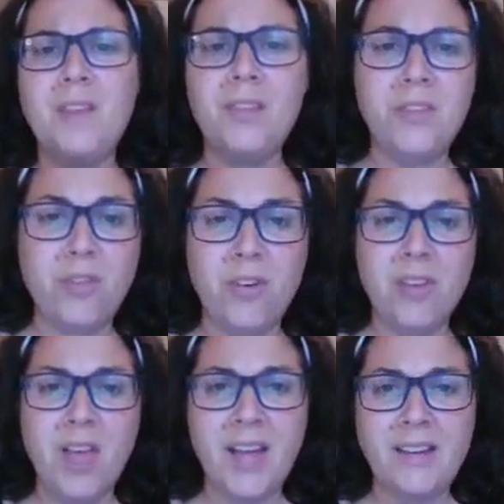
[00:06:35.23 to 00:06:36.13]
start
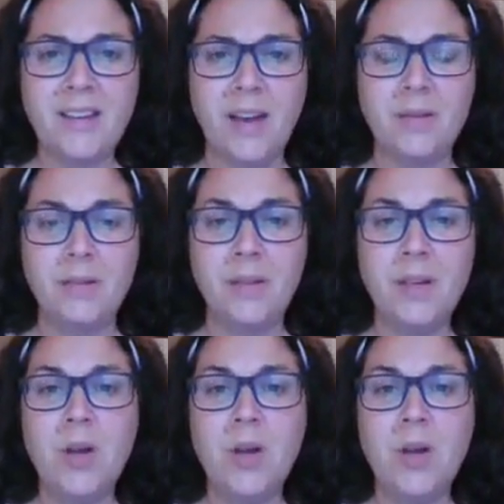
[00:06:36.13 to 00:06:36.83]
lying down,